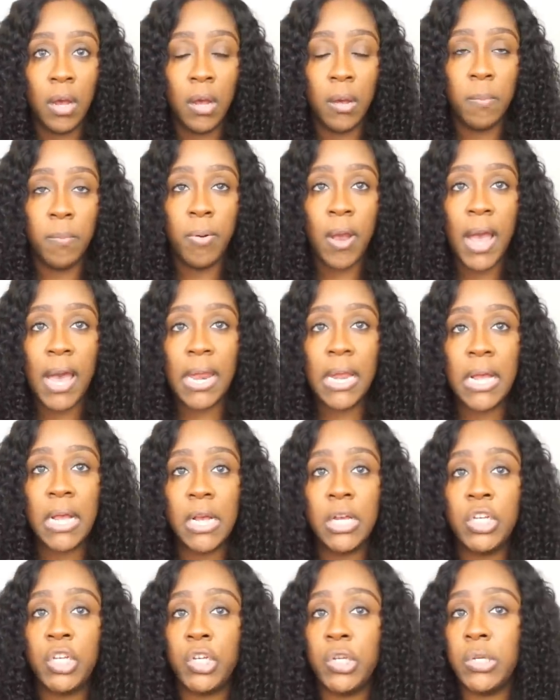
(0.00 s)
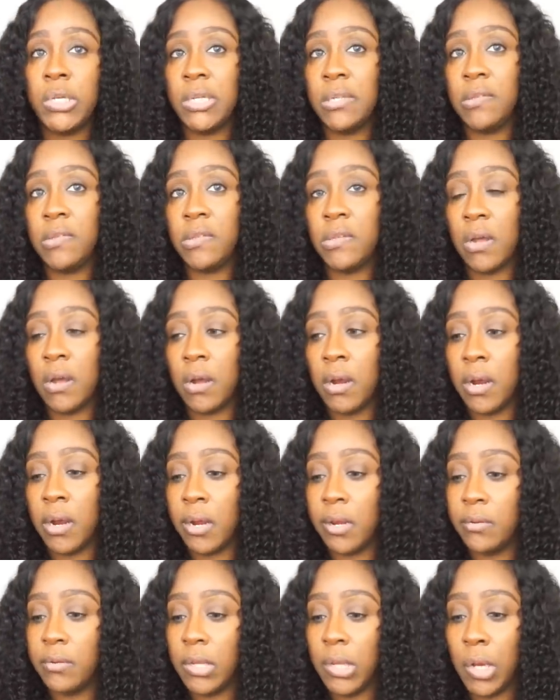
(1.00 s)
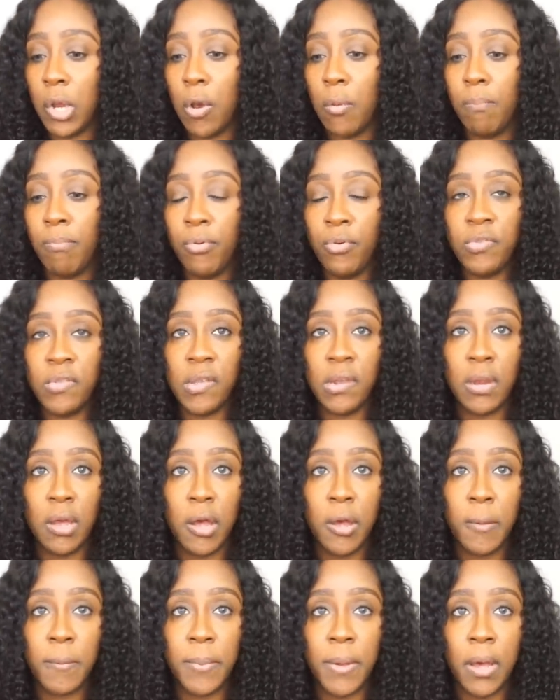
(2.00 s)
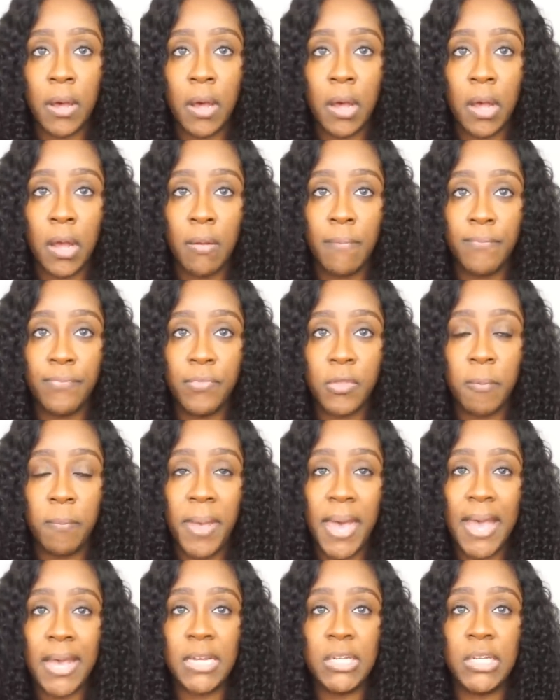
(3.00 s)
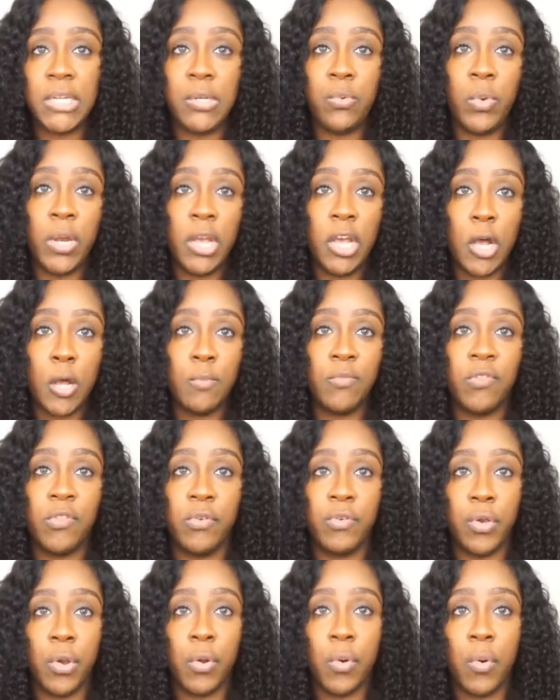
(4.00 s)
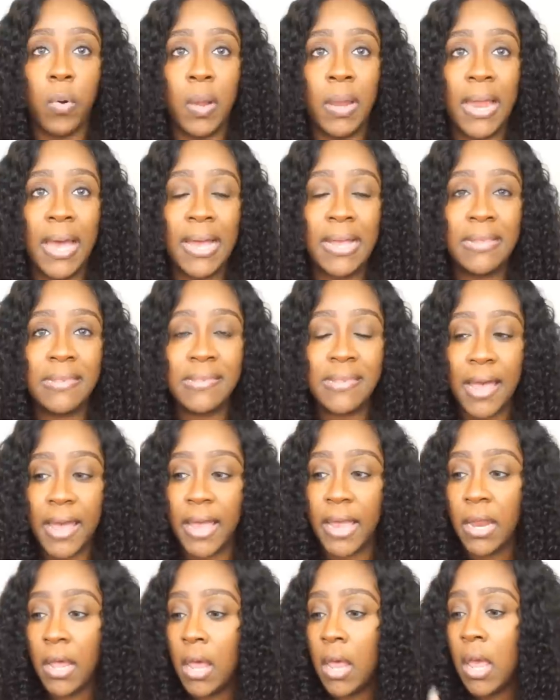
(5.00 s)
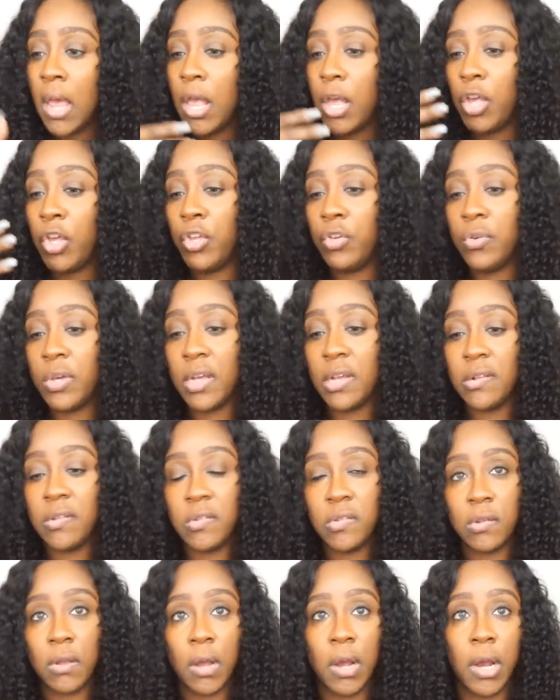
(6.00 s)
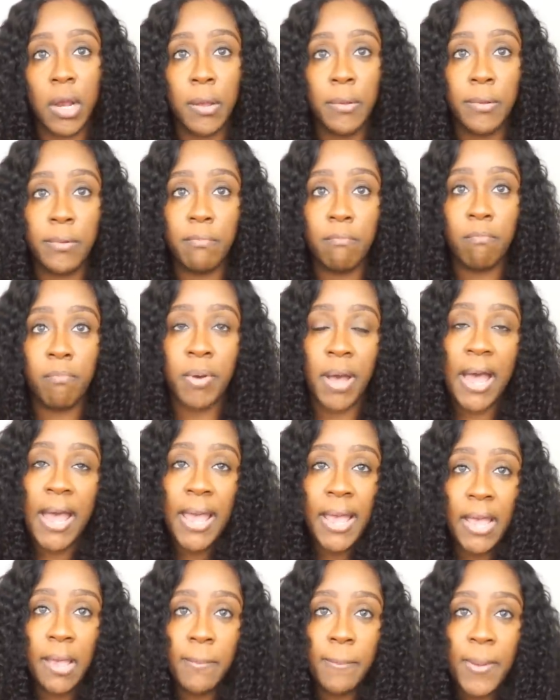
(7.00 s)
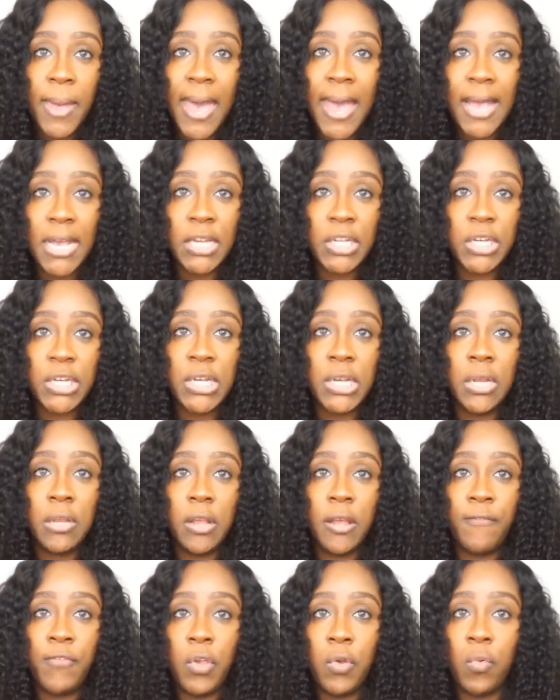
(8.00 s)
products. You can start, you know, boosting up the packaging when it comes to your online site. You can start buying packaging if you